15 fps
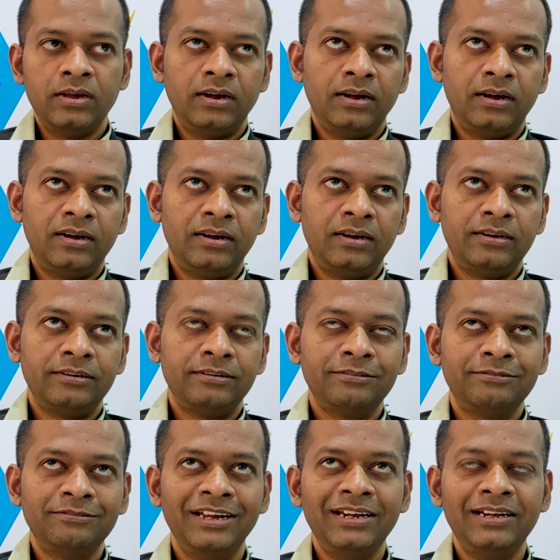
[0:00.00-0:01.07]

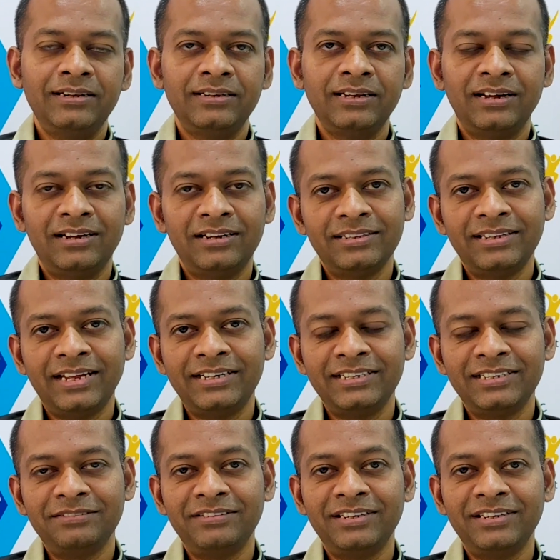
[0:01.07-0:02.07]
That is a